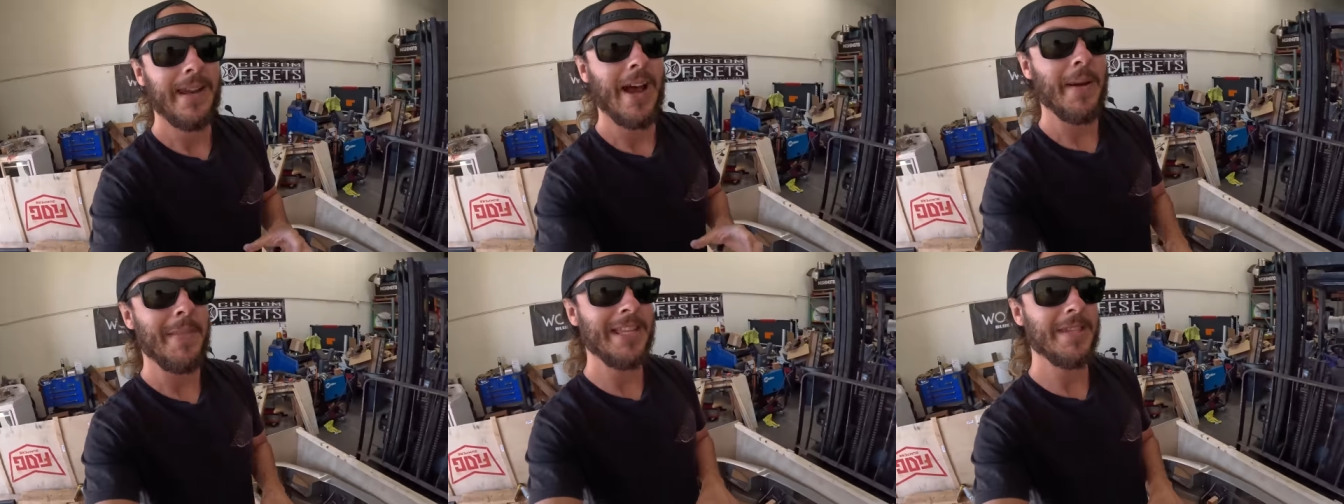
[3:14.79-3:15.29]

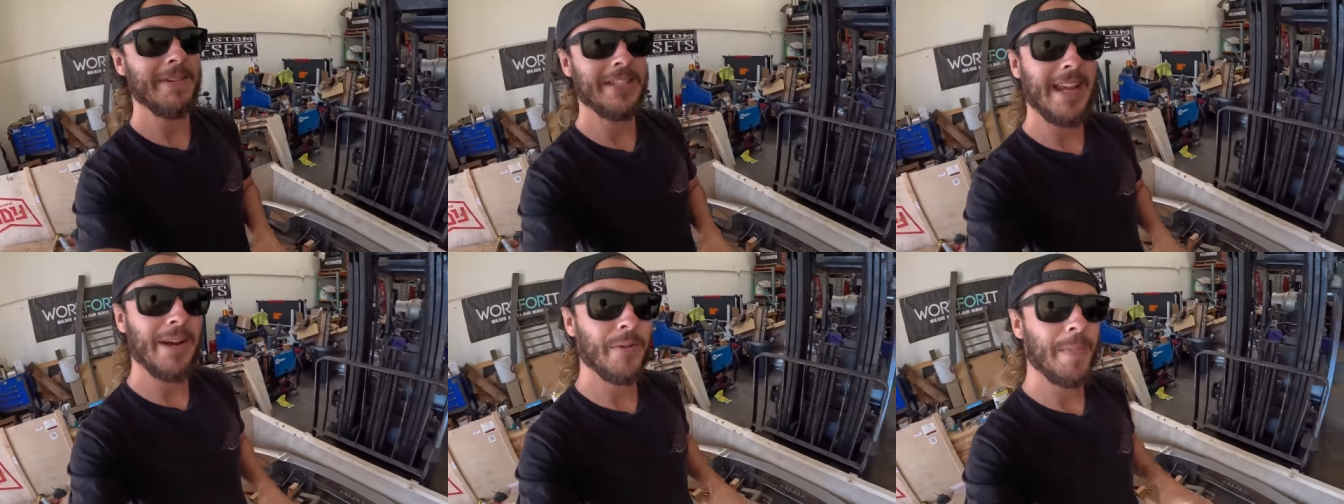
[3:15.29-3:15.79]
Now I made the
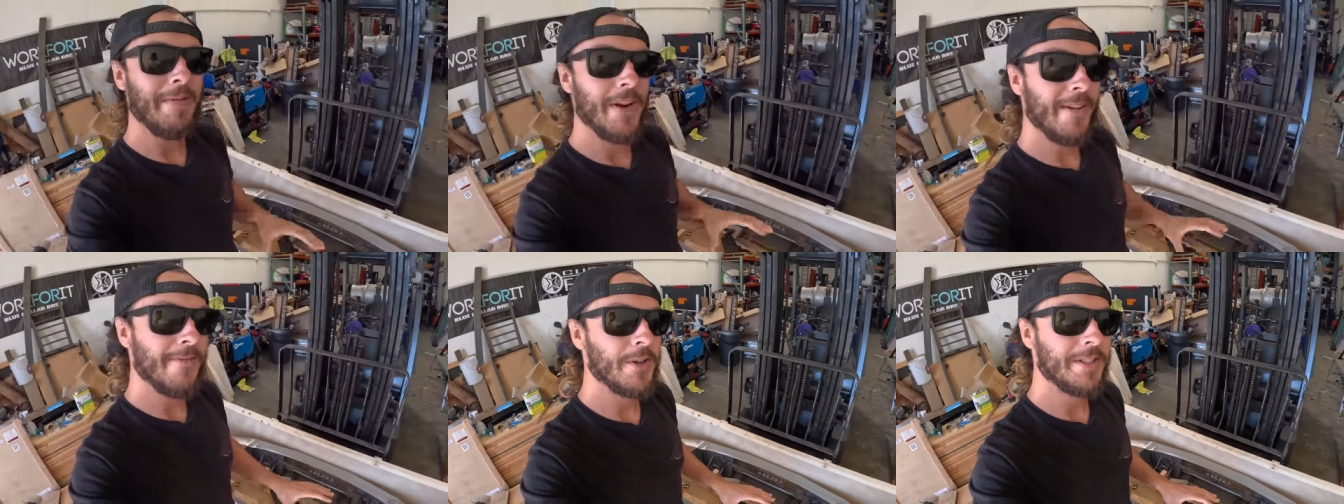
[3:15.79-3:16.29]
mistake with my
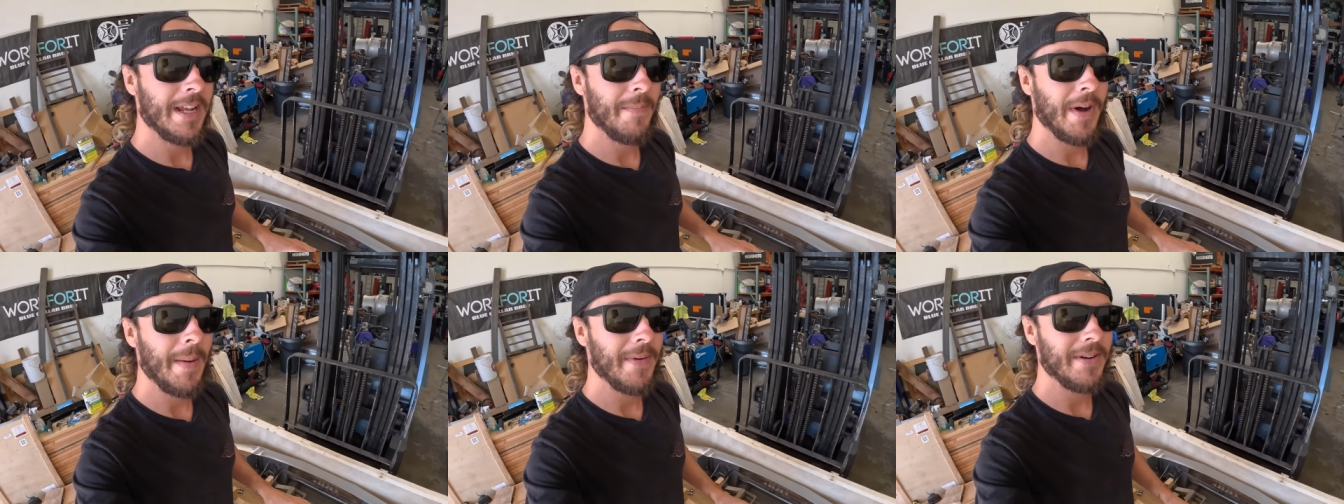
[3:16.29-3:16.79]
very first set
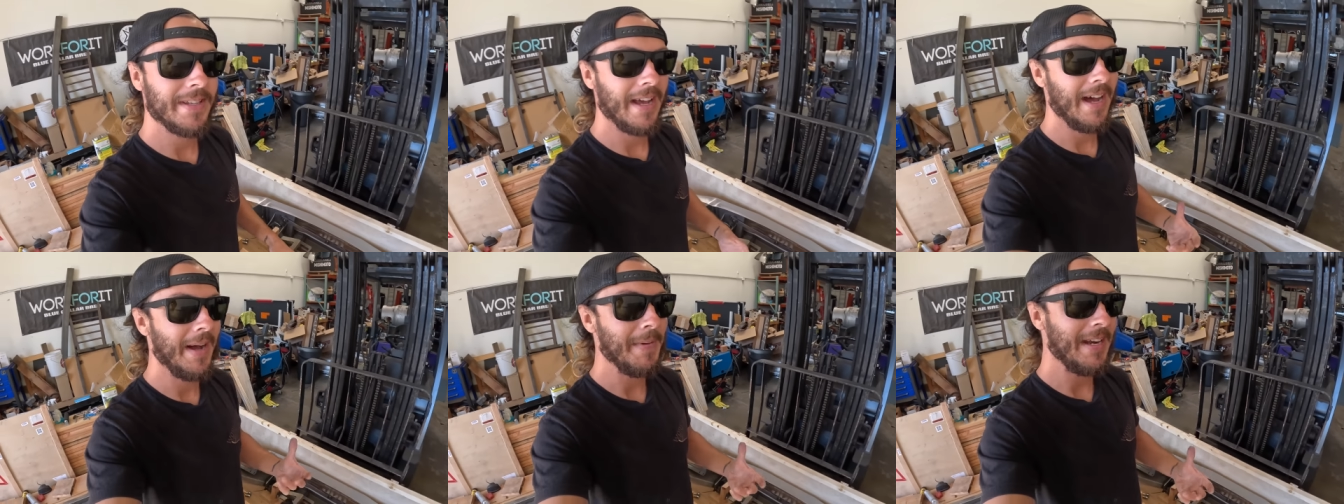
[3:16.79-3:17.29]
of bumpers
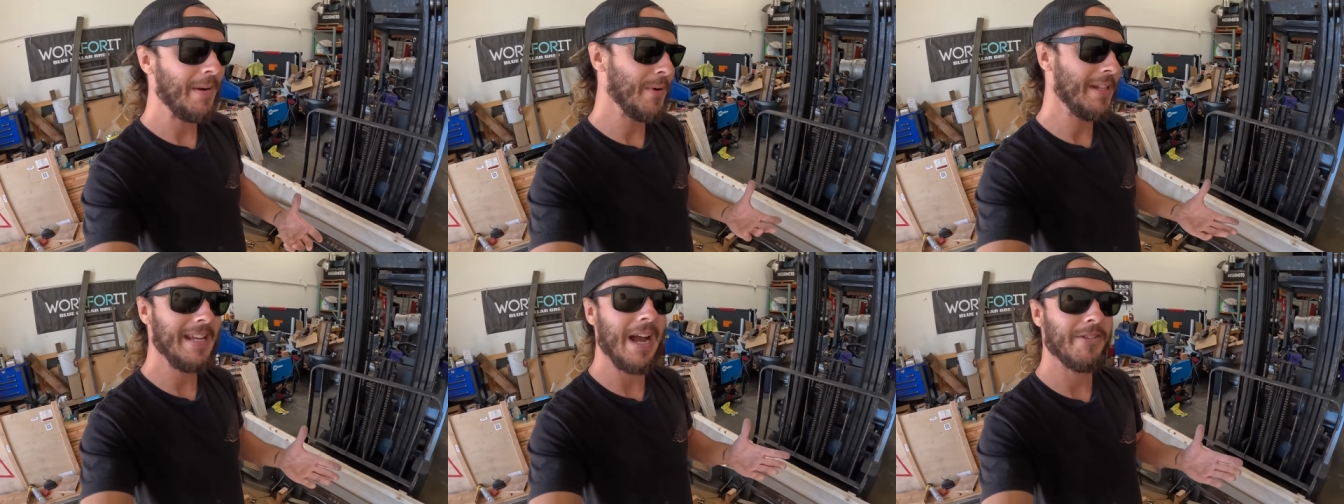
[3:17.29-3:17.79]
um, and I
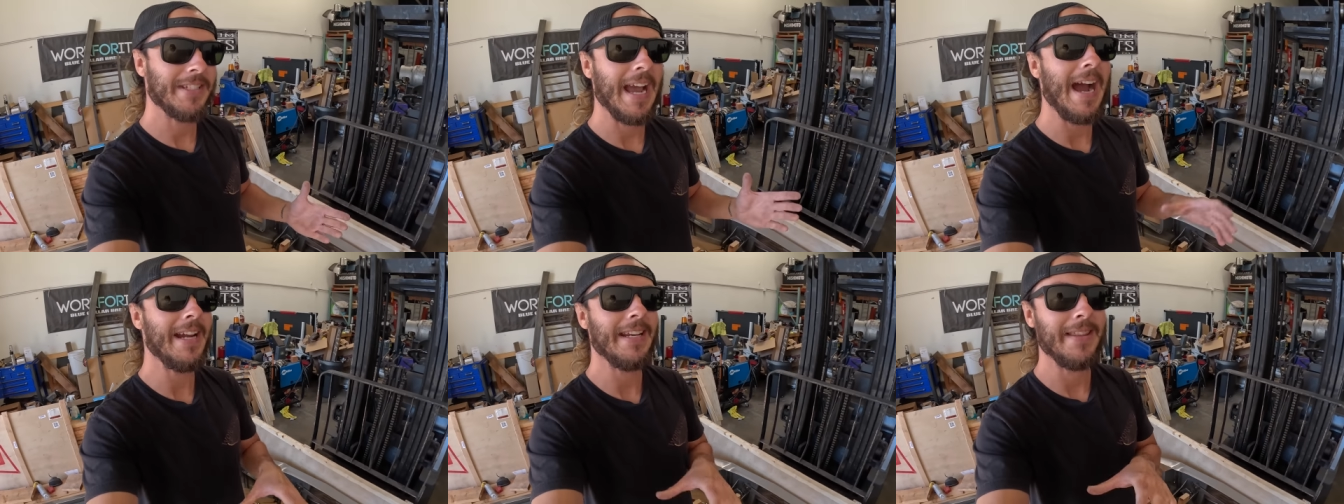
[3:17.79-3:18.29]
really, I was
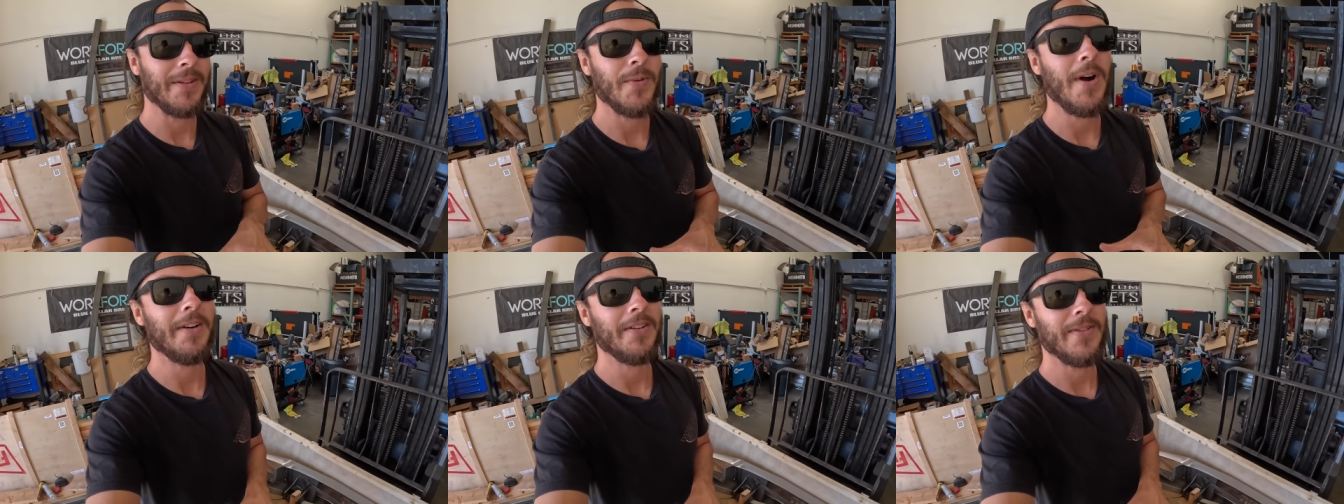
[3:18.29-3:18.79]
guided in the
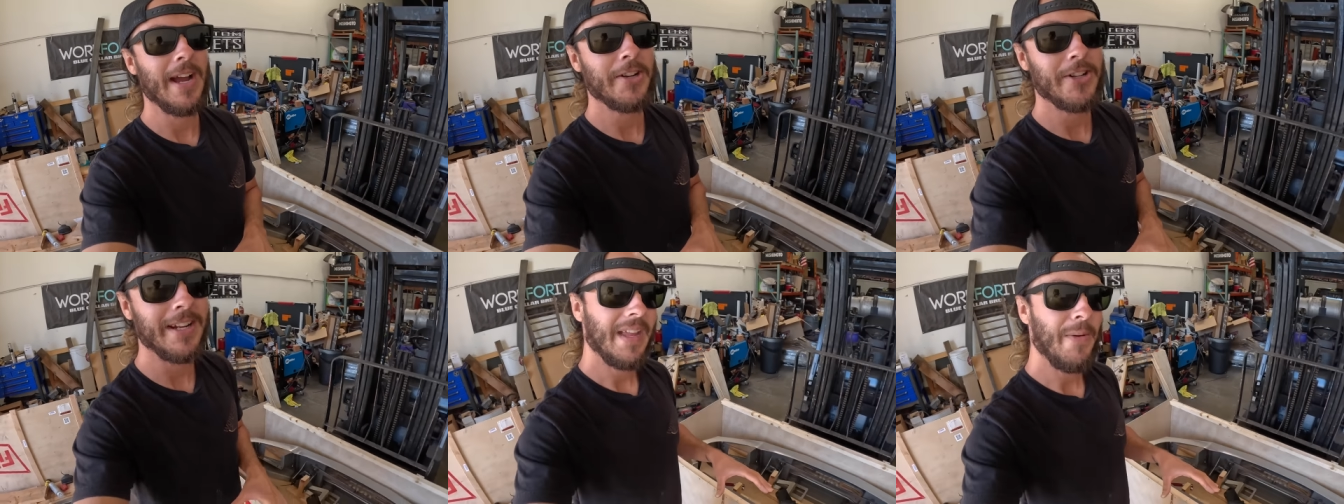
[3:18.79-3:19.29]
wrong direction.